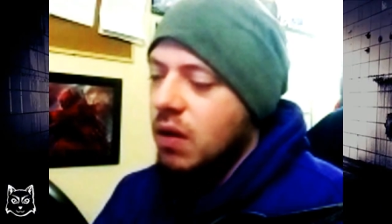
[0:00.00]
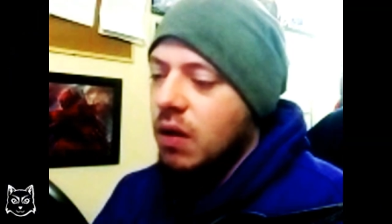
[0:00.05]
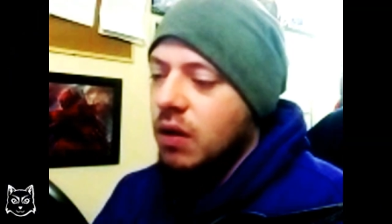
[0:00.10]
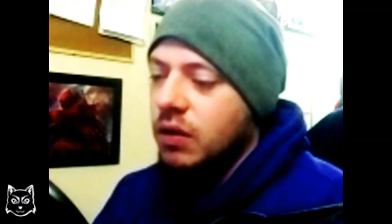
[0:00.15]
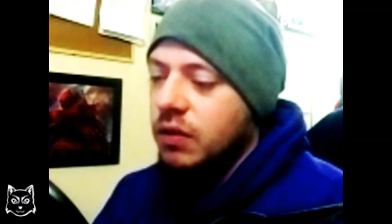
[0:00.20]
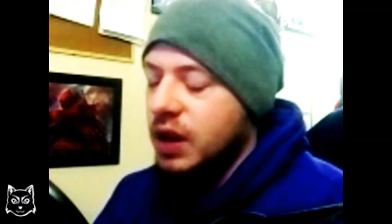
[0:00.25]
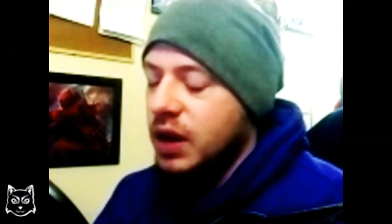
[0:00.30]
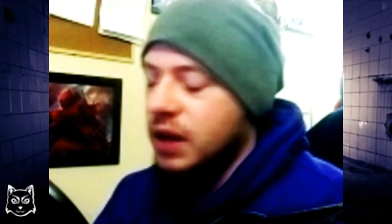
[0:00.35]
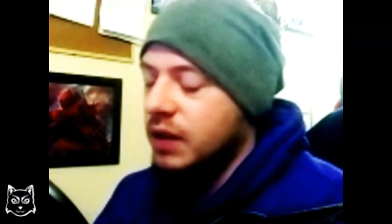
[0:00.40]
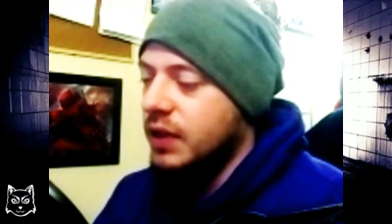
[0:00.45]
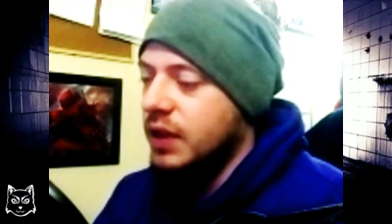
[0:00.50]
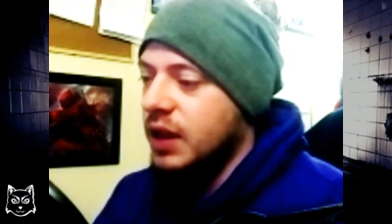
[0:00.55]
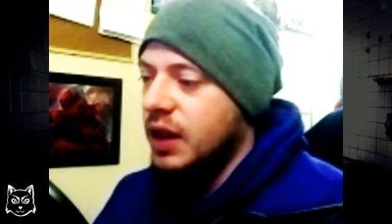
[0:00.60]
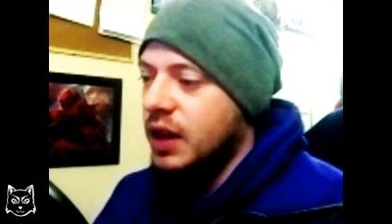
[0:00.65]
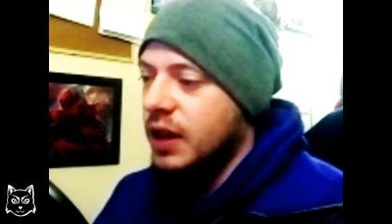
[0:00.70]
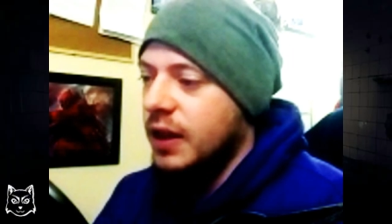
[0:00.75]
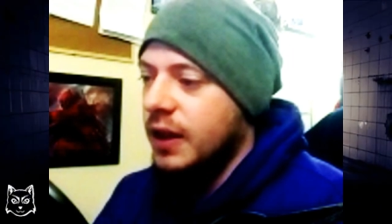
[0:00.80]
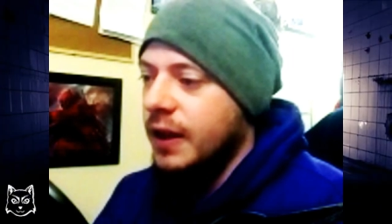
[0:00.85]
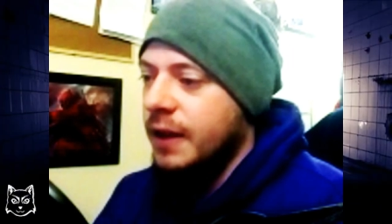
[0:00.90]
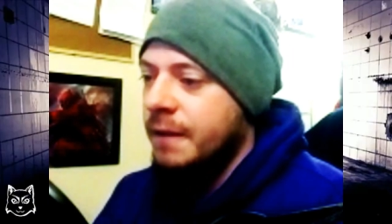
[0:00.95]
or record or
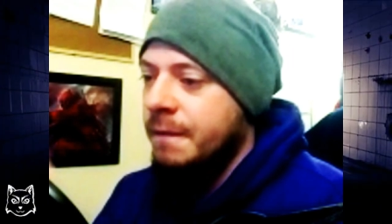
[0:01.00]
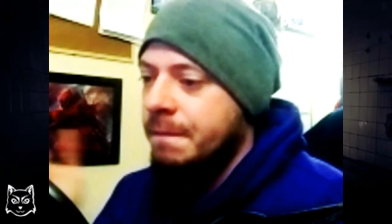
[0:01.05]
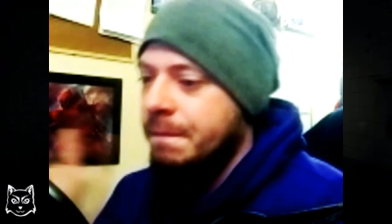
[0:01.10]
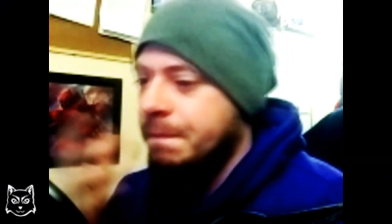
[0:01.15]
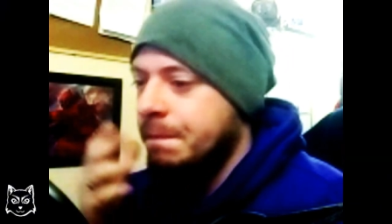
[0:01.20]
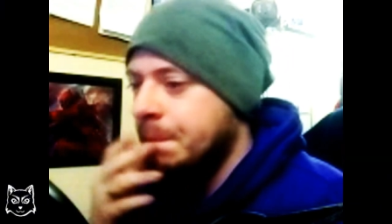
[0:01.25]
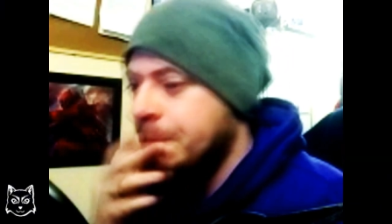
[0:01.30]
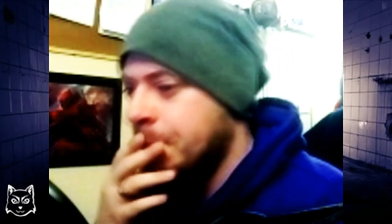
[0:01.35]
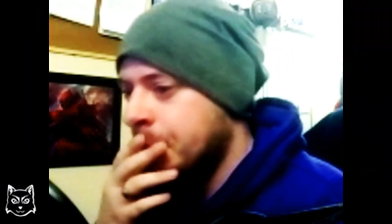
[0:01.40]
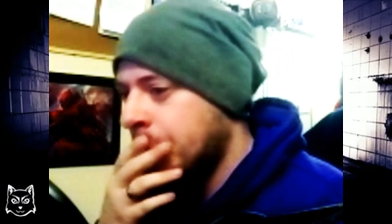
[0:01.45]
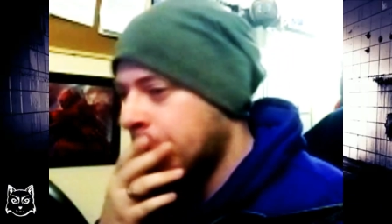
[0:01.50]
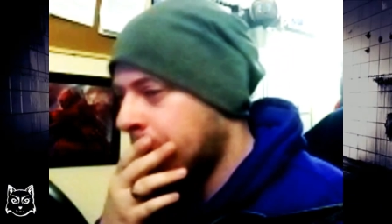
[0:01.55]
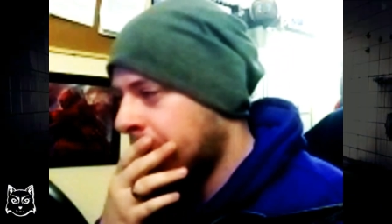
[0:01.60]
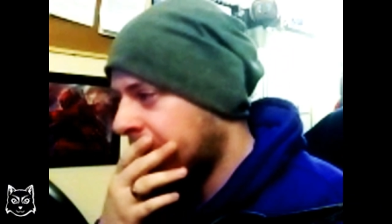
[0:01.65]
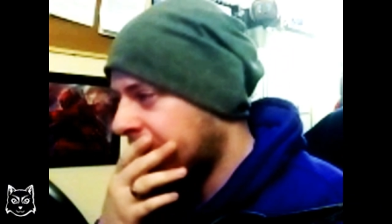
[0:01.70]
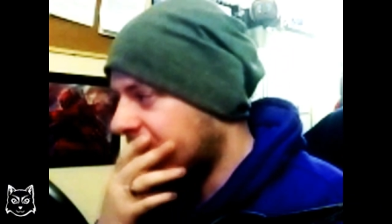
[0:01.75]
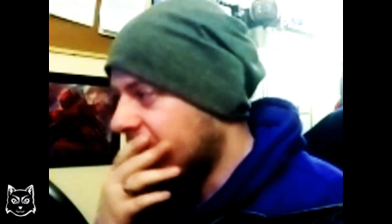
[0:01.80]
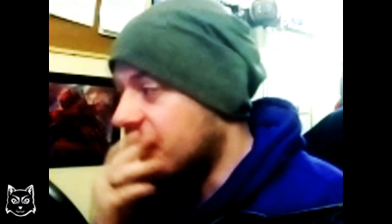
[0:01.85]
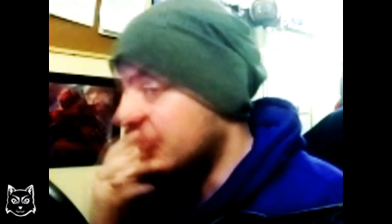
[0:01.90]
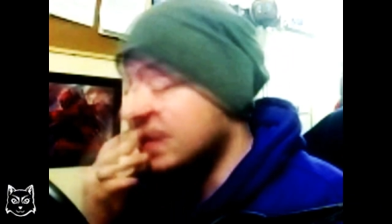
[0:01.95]
anything like that.
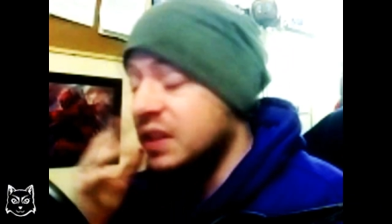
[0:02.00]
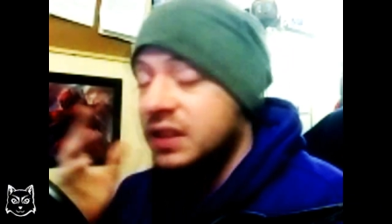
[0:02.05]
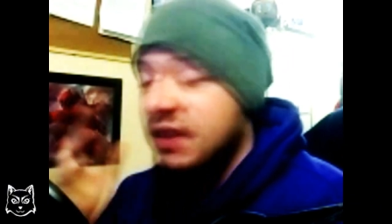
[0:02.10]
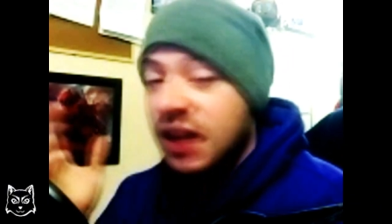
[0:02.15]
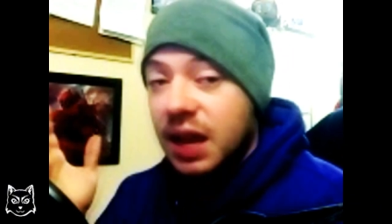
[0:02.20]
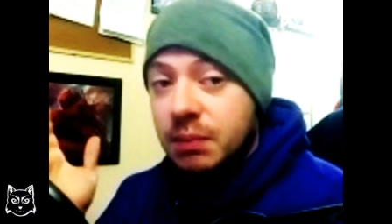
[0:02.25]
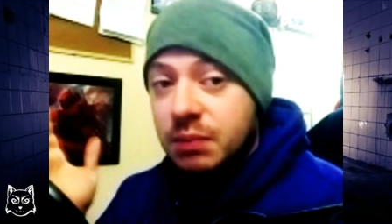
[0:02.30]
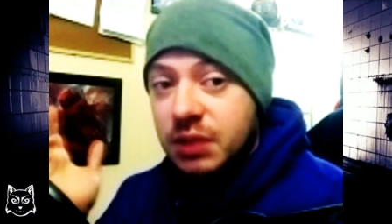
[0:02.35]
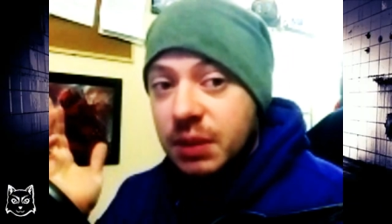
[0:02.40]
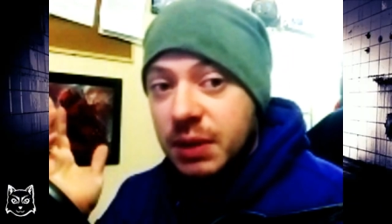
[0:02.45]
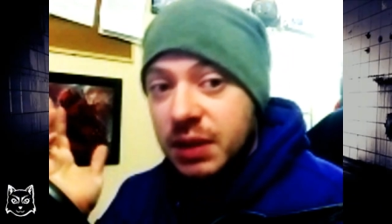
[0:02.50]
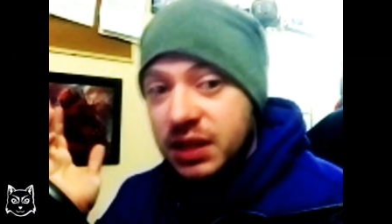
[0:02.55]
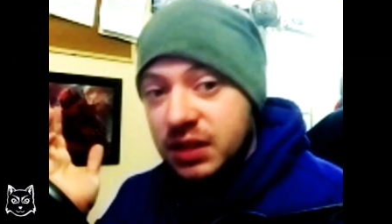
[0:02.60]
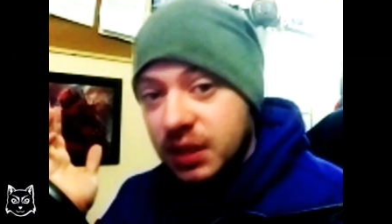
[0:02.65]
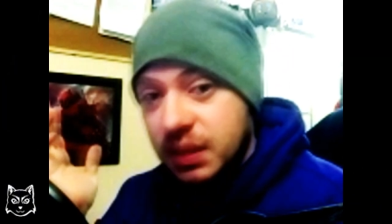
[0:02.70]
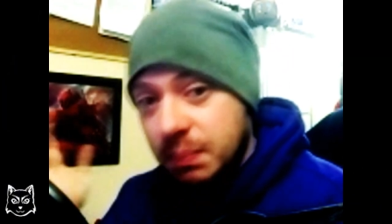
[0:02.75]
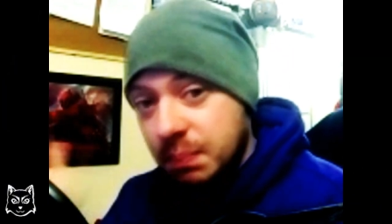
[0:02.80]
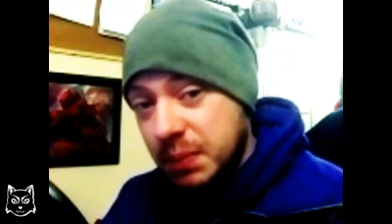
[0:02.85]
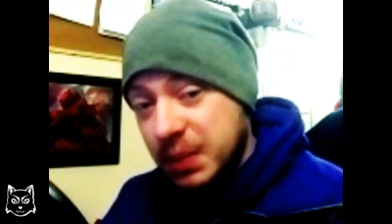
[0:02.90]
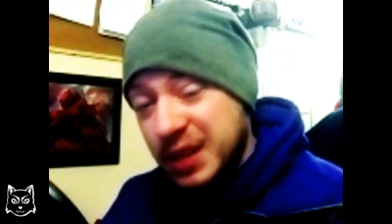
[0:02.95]
Other
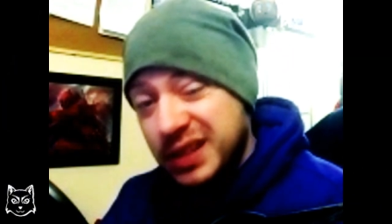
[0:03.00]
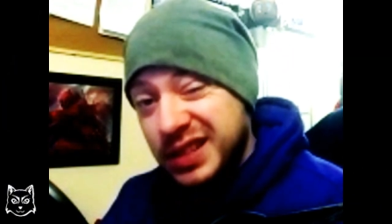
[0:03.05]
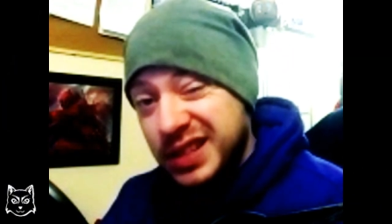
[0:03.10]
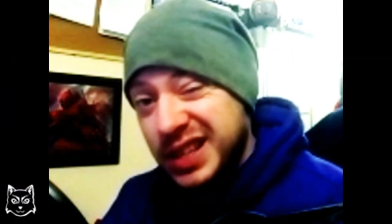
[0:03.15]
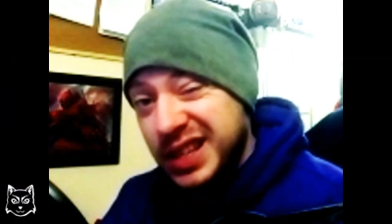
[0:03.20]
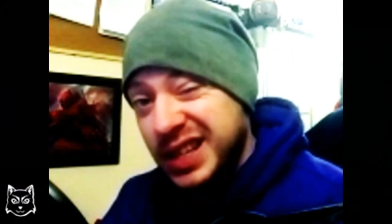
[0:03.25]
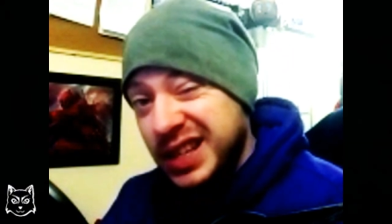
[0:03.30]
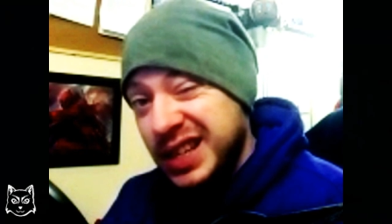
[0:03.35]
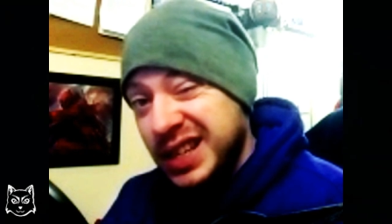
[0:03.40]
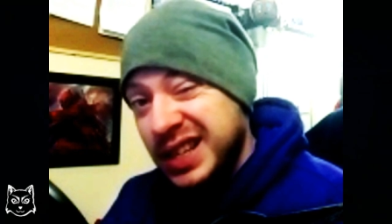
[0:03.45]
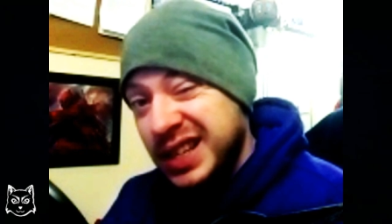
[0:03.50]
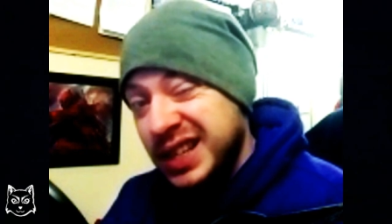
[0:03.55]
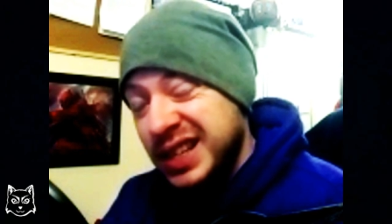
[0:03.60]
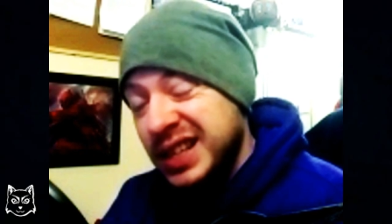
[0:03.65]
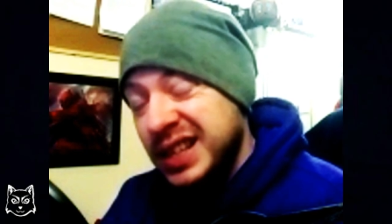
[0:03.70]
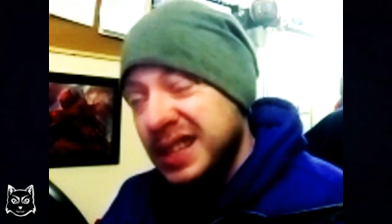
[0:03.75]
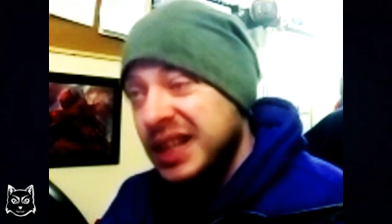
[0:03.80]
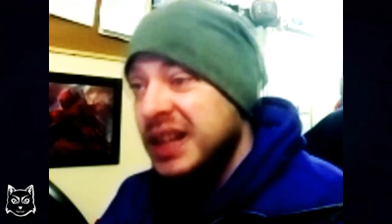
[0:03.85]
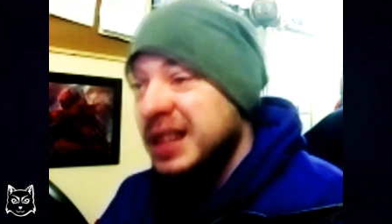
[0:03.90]
times I'm actually busy.